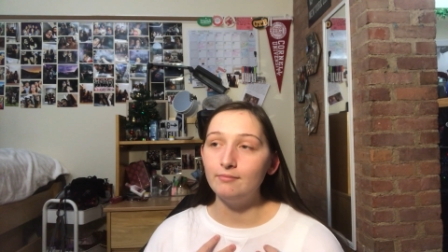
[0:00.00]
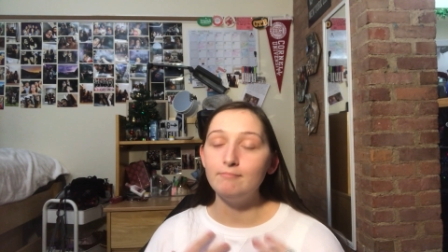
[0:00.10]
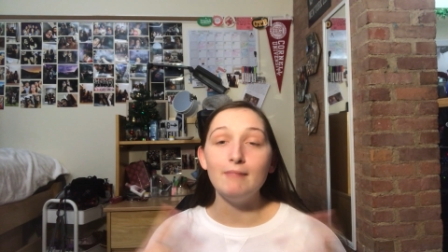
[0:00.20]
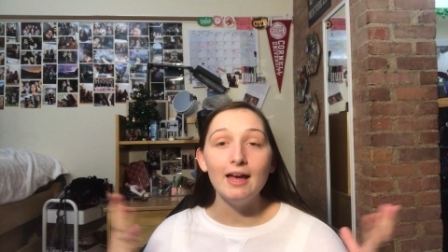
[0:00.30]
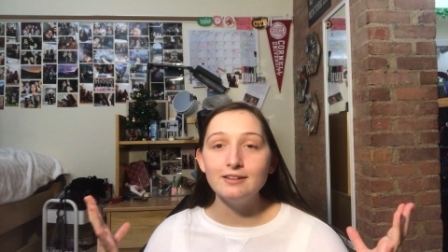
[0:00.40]

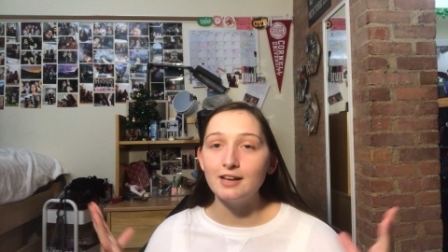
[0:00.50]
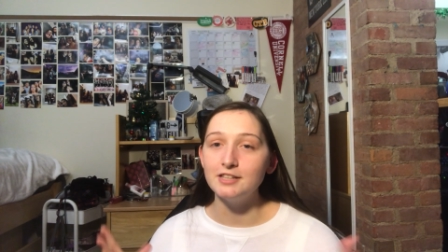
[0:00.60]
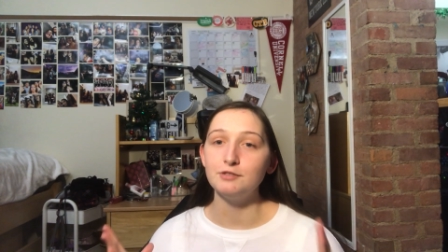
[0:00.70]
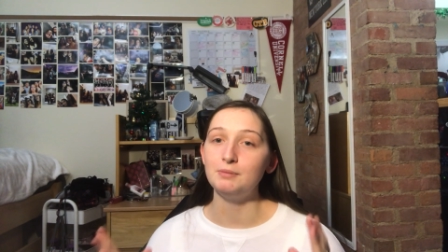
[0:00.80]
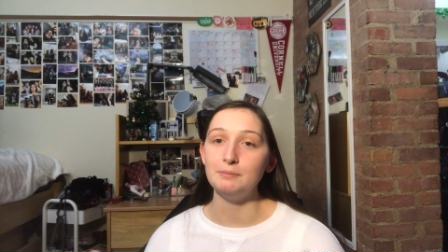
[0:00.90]
met
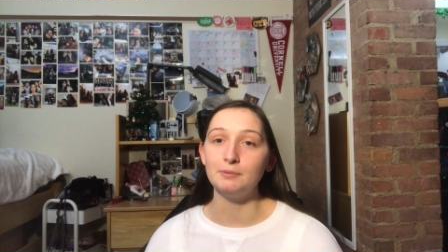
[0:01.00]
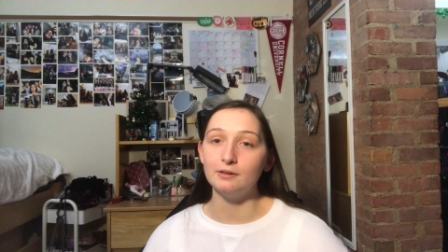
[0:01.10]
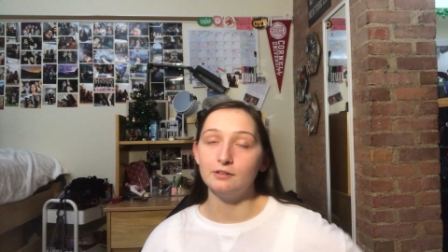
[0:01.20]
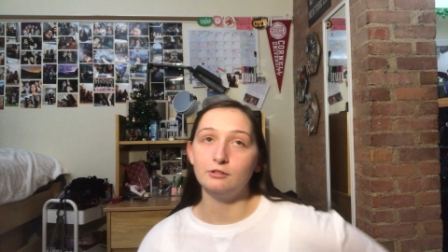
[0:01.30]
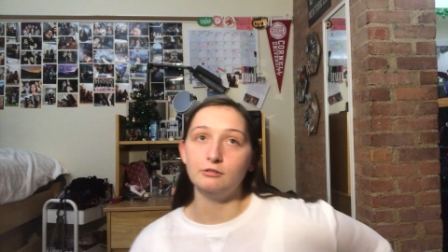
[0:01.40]
tons of
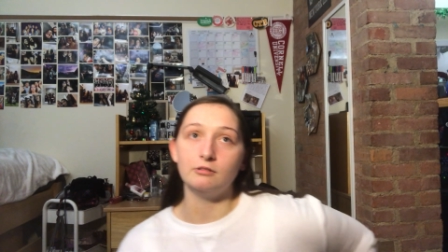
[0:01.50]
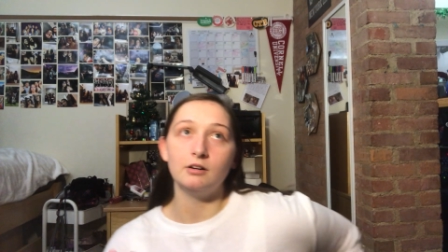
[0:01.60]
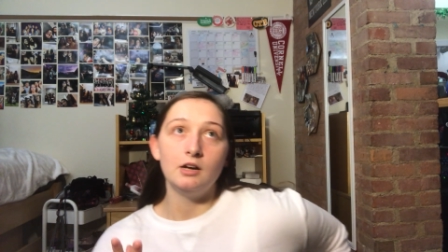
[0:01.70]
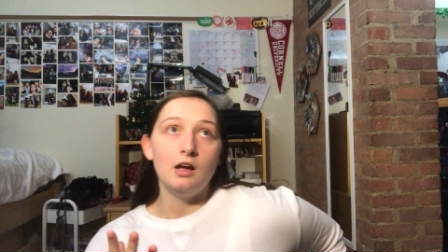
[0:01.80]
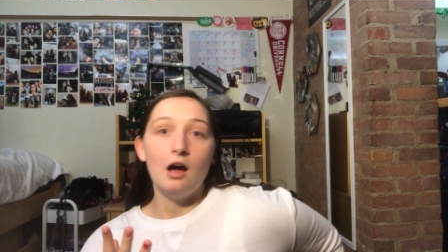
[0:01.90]
people who
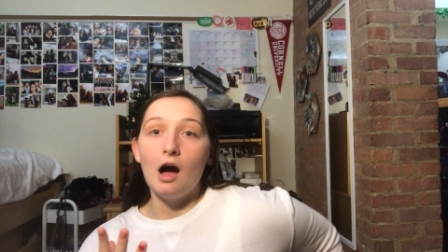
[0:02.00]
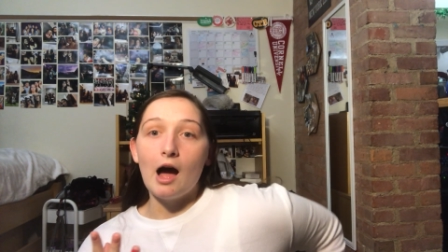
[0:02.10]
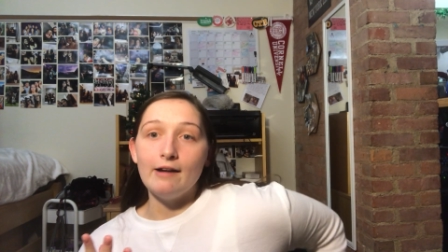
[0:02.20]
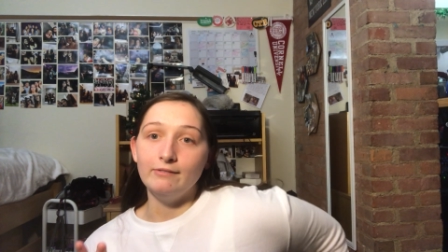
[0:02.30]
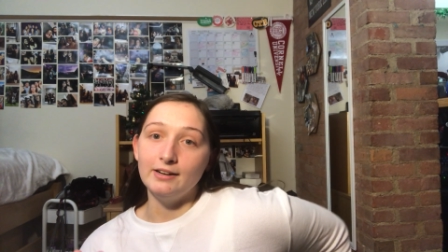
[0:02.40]

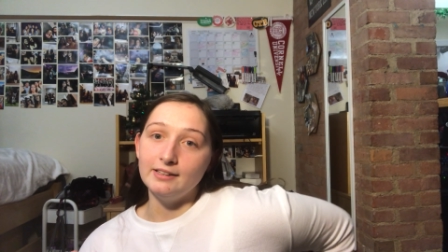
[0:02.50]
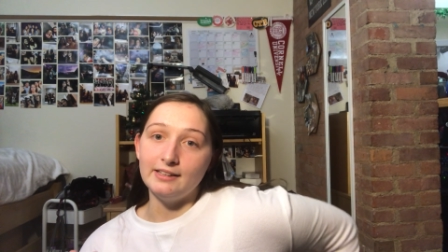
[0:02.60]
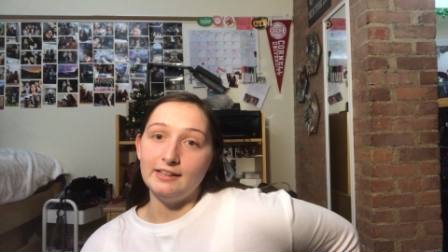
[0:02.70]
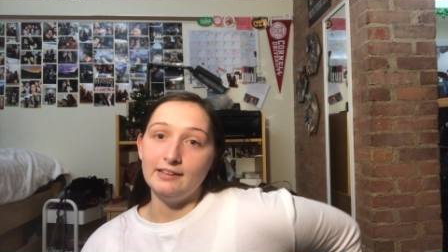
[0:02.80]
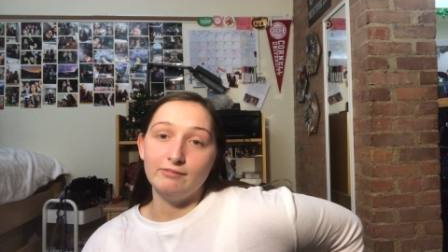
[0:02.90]
I
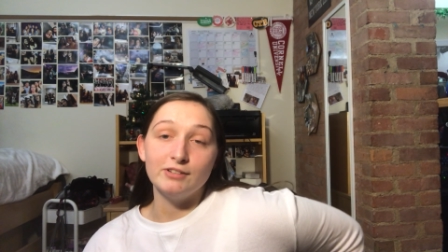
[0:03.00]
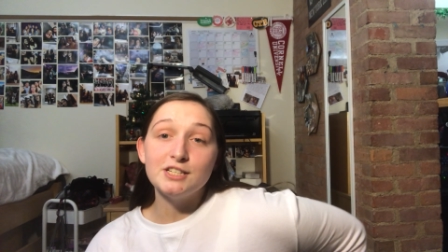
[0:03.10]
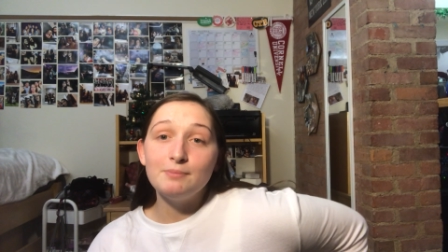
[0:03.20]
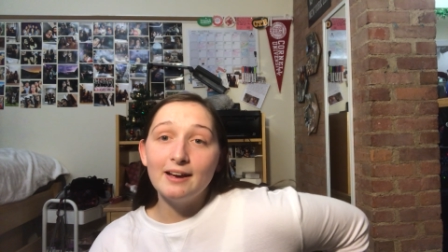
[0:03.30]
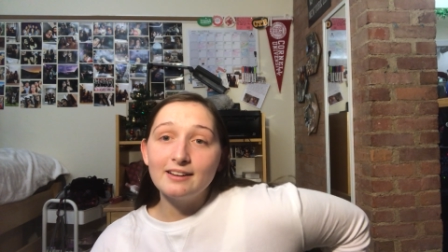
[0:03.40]
really
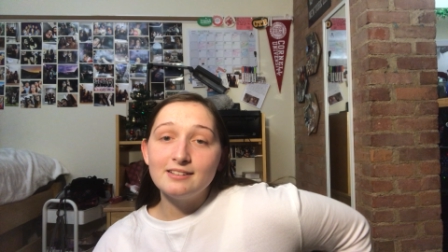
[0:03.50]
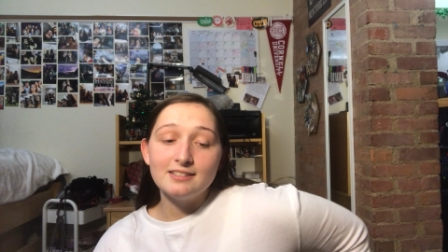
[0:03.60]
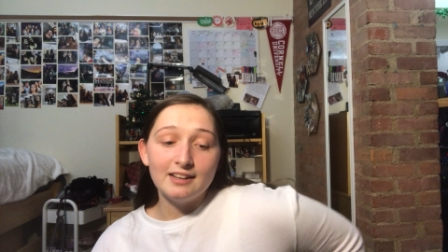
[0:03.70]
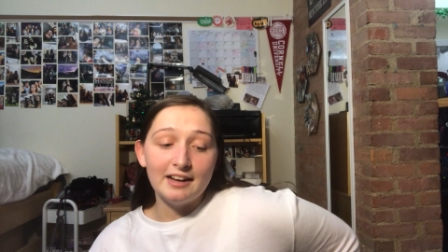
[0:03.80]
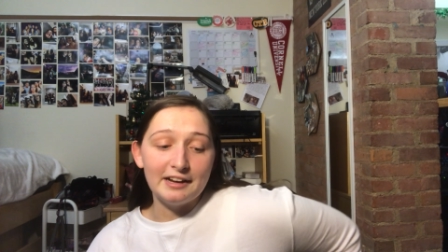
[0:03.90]

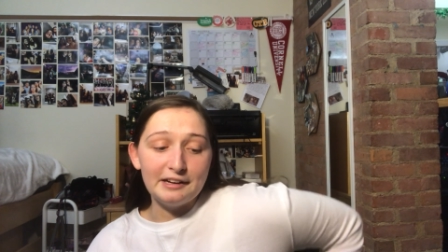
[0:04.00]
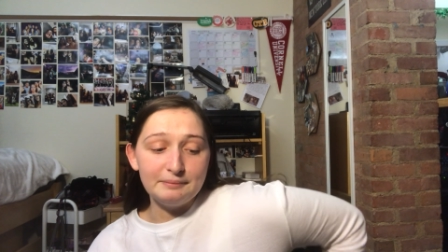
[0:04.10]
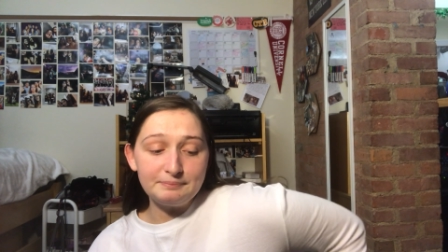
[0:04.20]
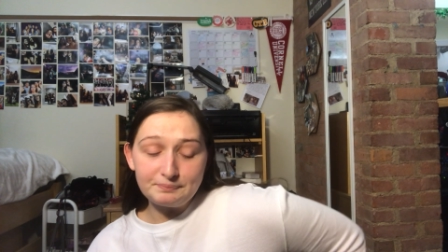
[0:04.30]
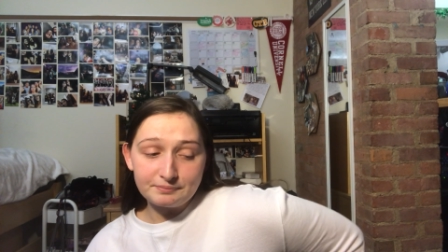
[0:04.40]
respect,
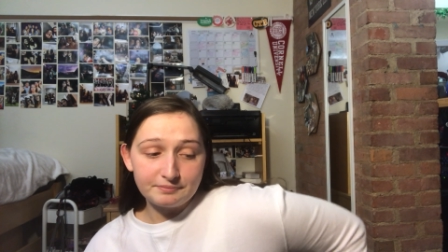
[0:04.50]
and